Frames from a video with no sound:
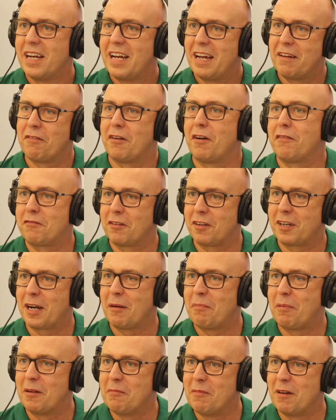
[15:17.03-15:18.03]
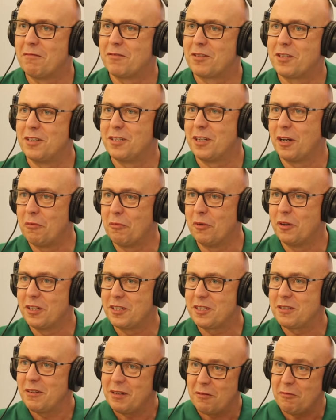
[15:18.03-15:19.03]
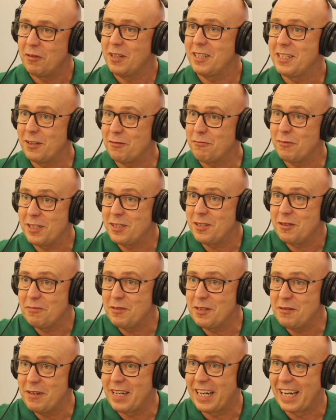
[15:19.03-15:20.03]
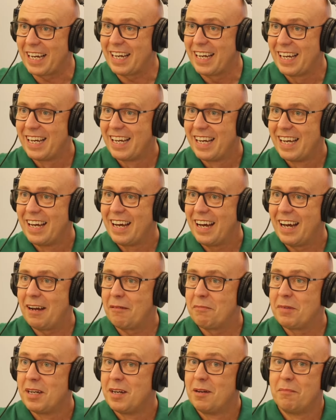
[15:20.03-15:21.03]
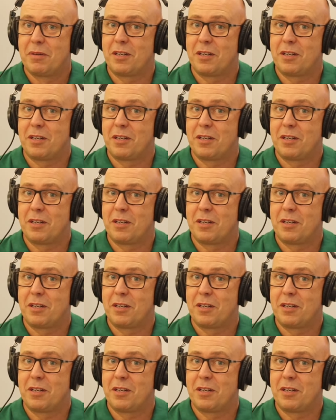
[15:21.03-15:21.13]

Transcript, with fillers: If after a couple of months you don't want to do it, we, do, we stop doing it. Yeah, yeah, um, yeah.